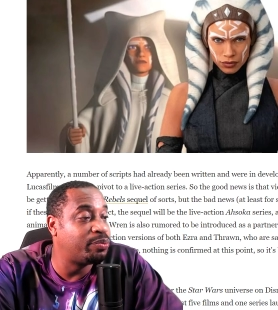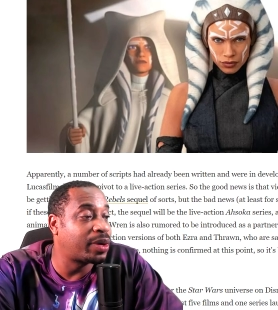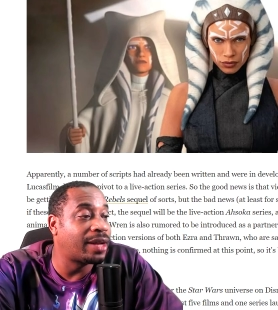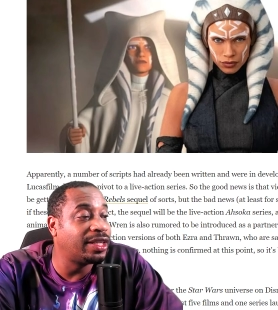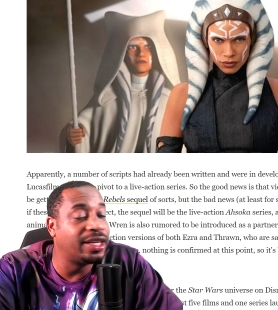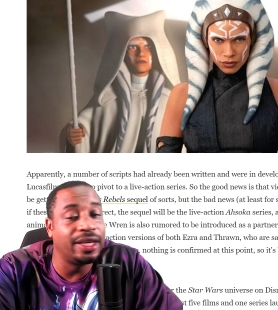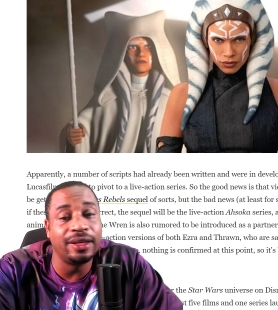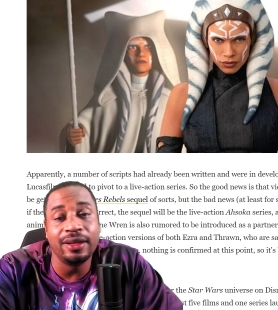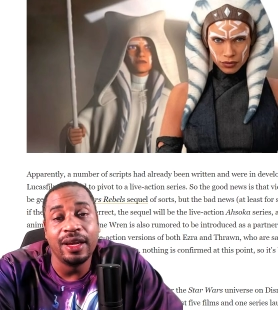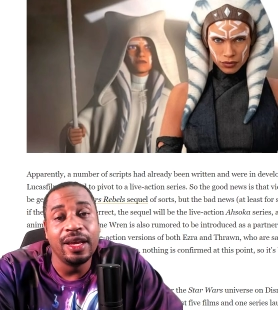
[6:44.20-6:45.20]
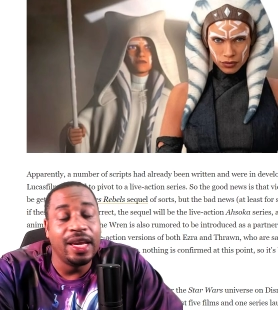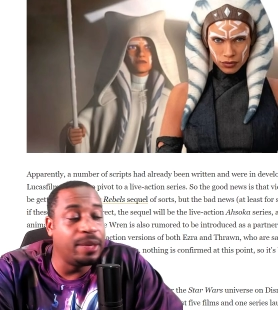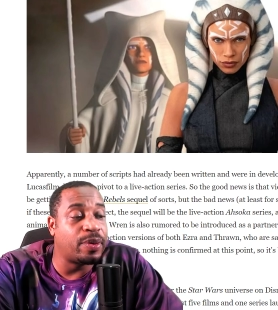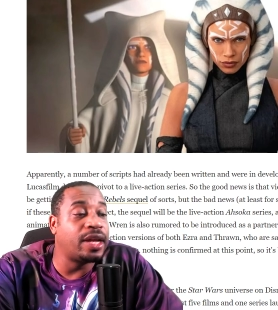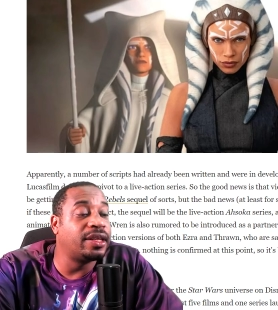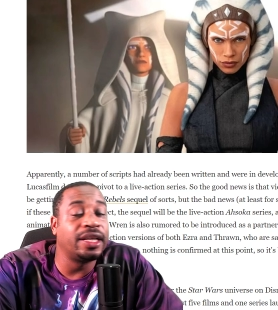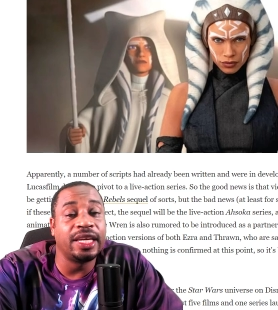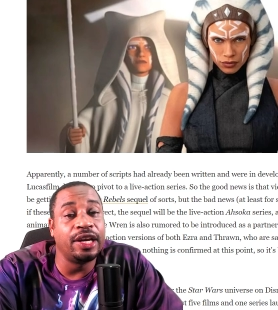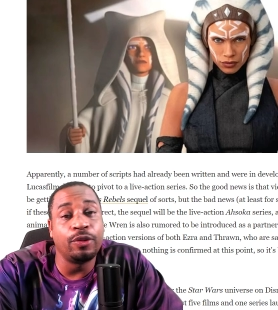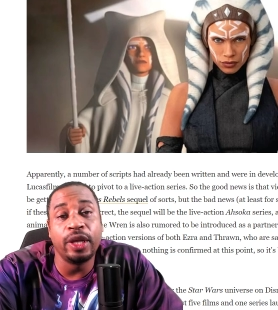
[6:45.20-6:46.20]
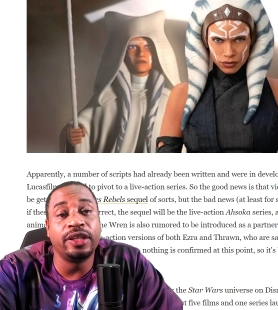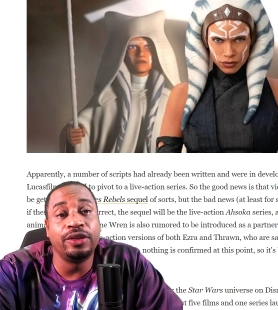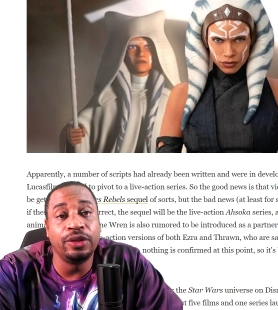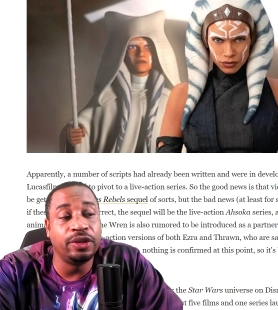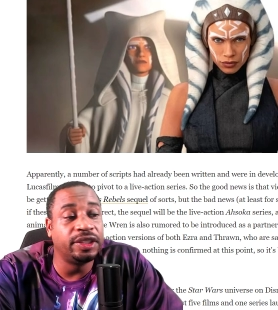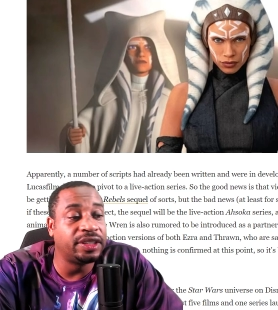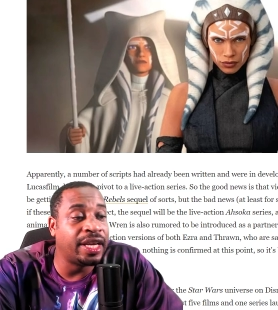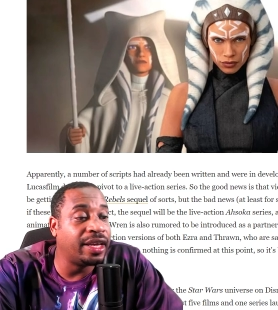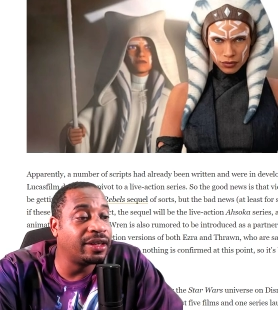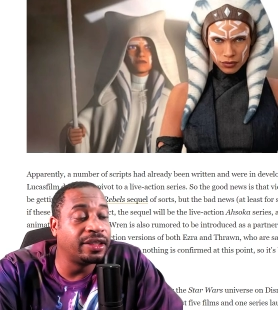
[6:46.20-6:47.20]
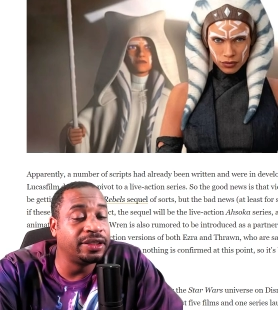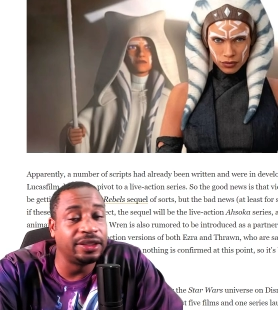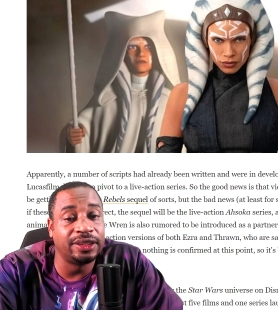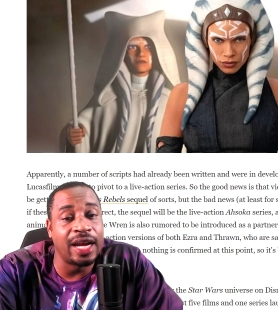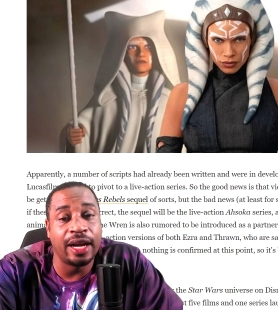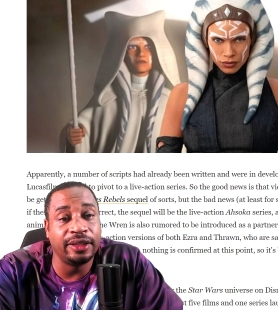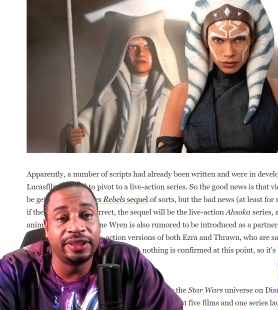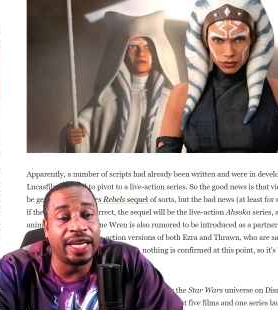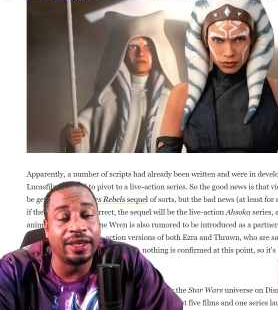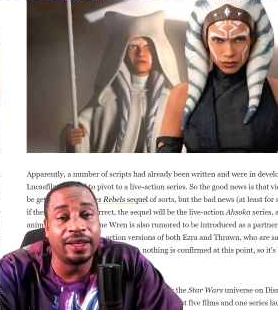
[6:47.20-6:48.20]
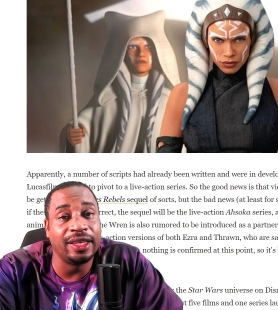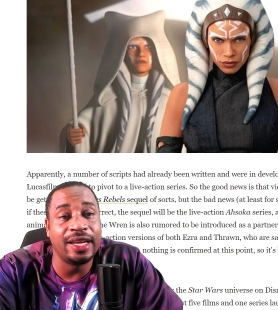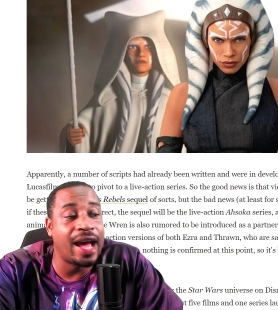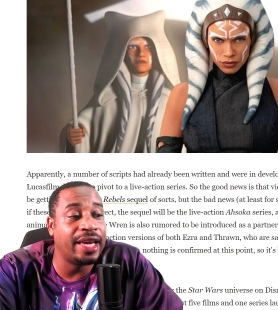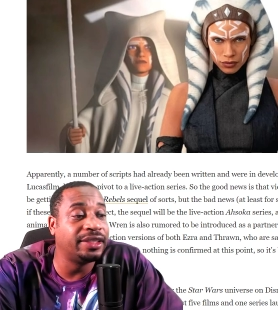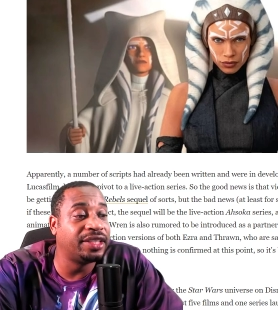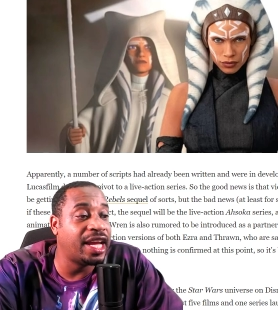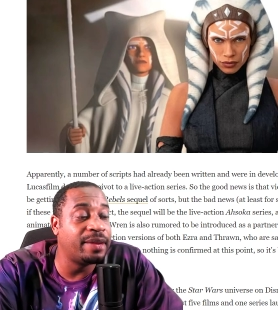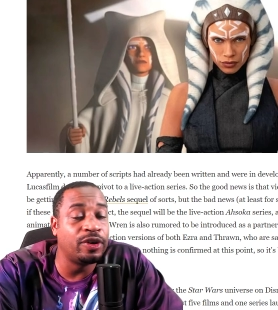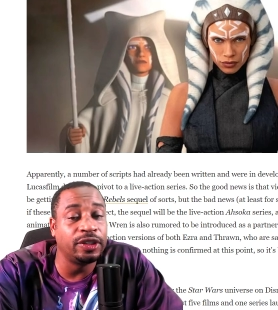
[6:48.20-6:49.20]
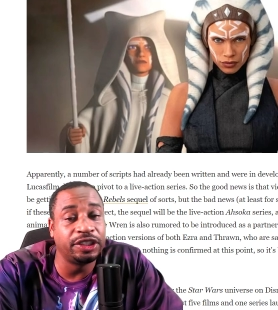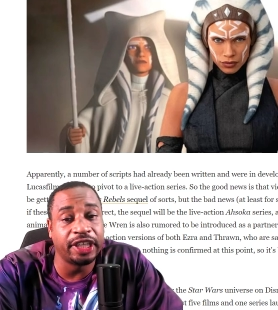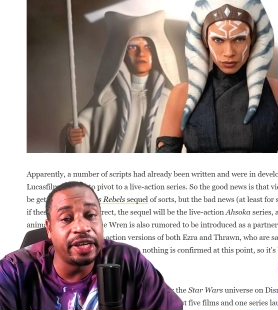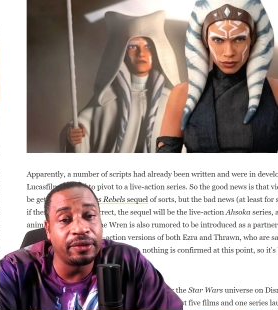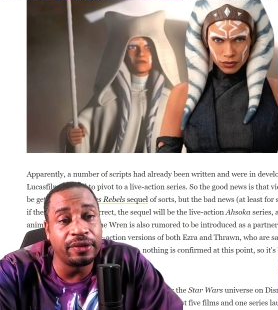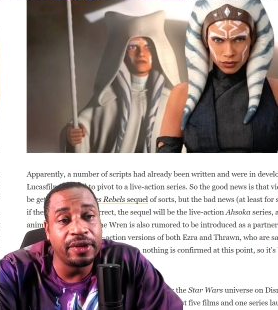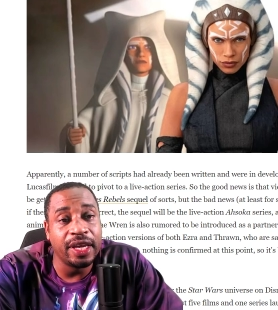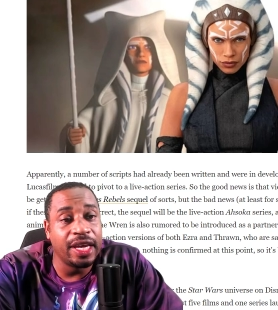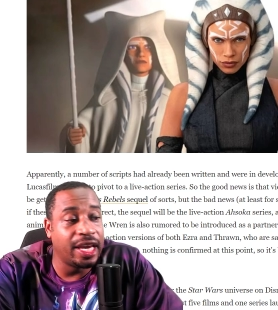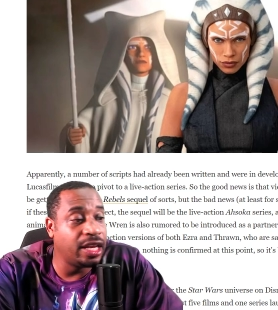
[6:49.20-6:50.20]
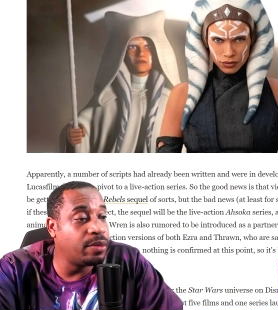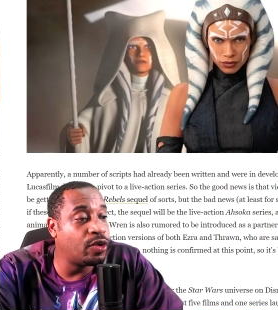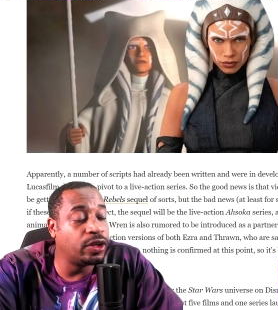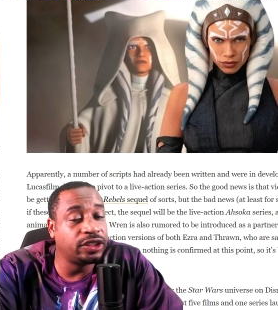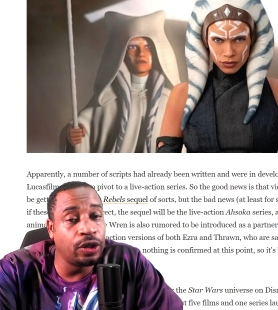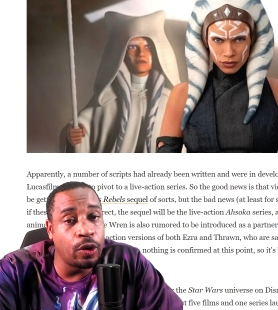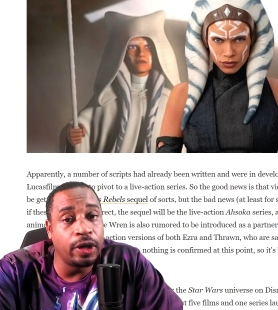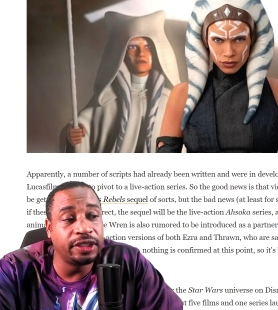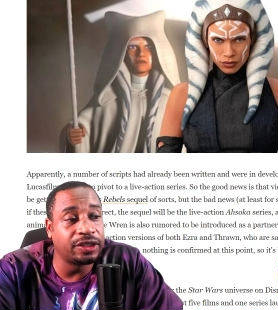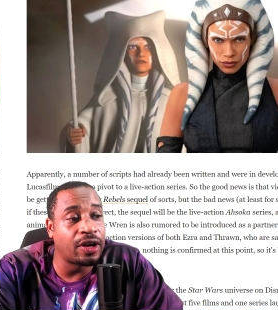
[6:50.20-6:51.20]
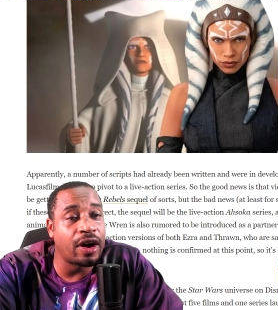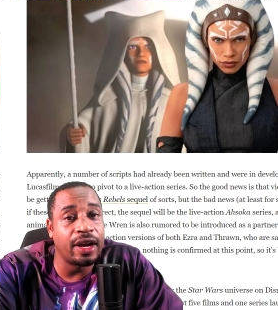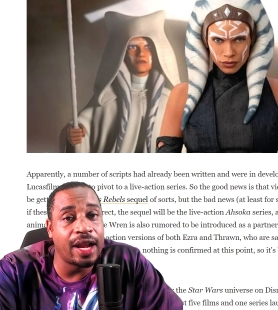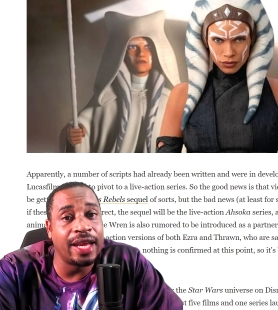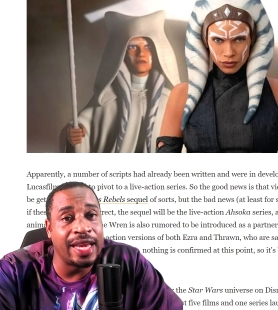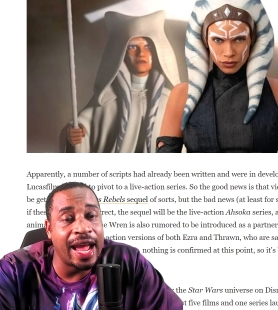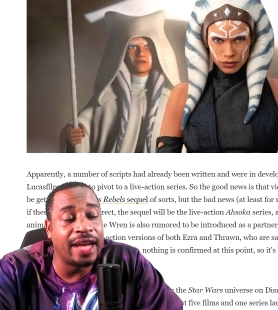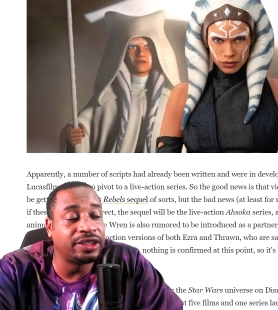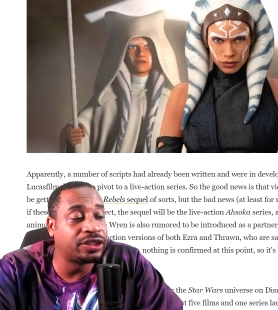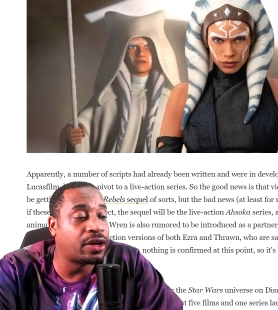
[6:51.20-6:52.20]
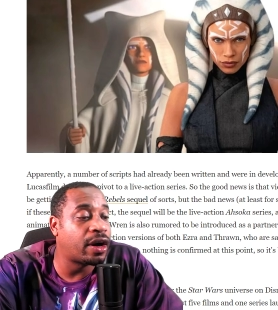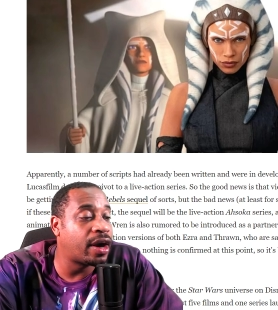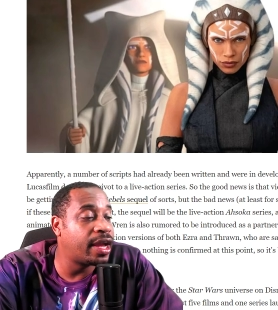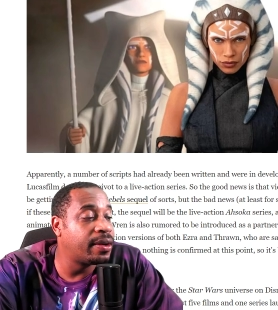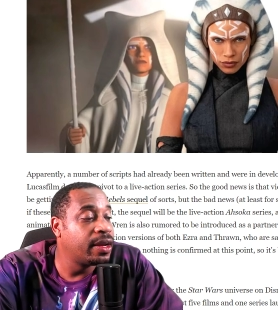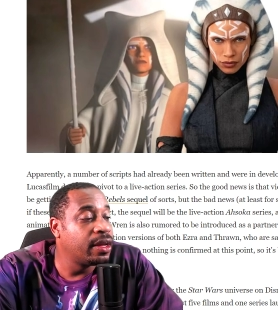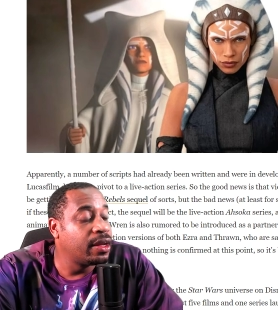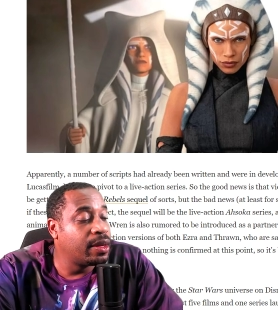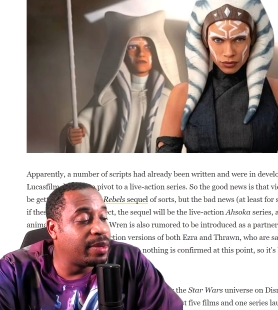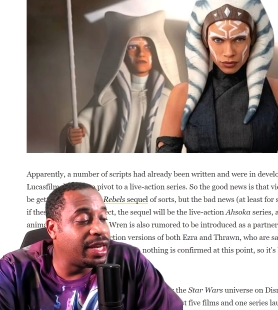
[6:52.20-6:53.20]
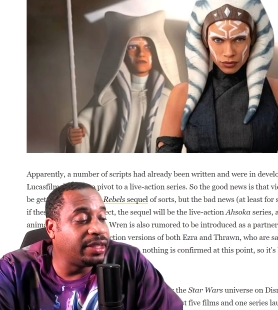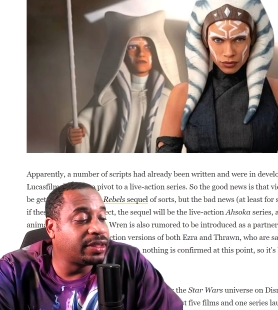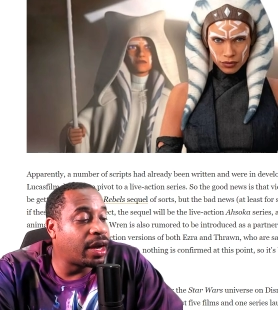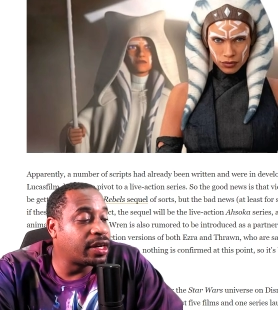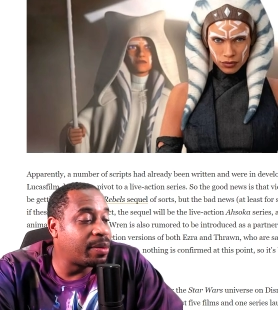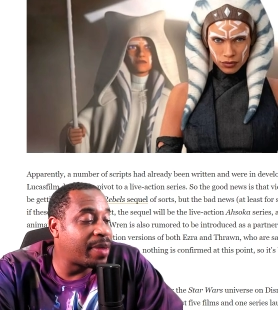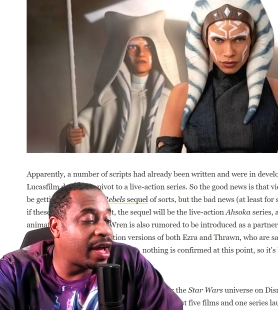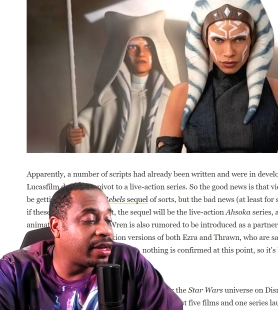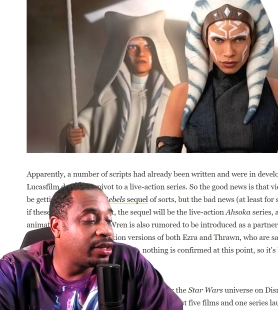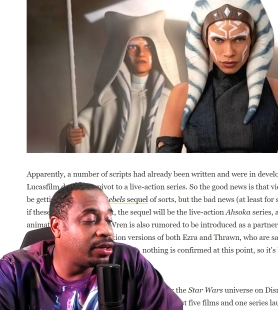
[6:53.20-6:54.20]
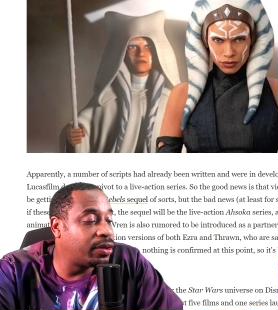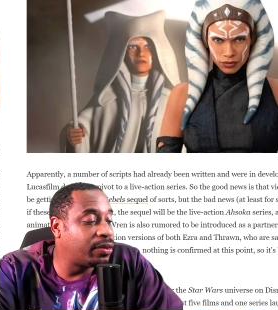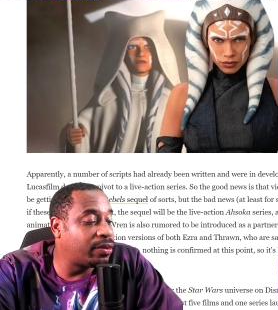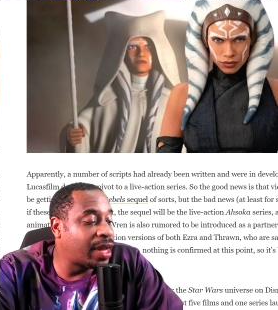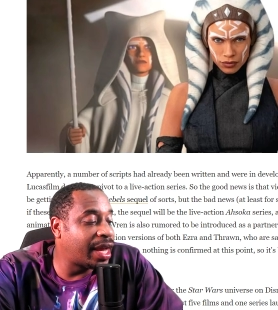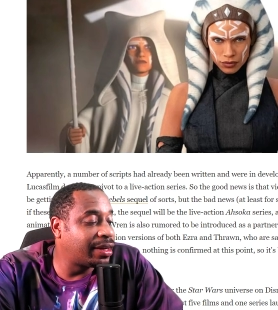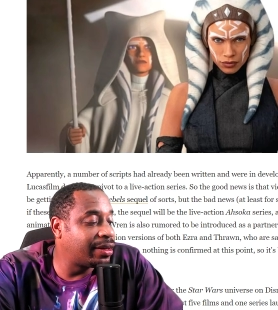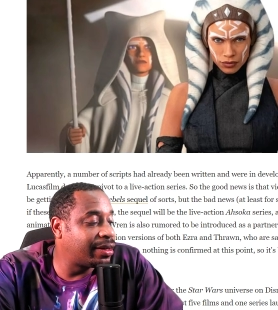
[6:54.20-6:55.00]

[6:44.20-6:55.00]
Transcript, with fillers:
Speaker 1: probably doesn't care what the dude is saying, because it's not technically not his name on the channel anymore. It's Lore Star, not Dash Star, right? But he talked about, you know, like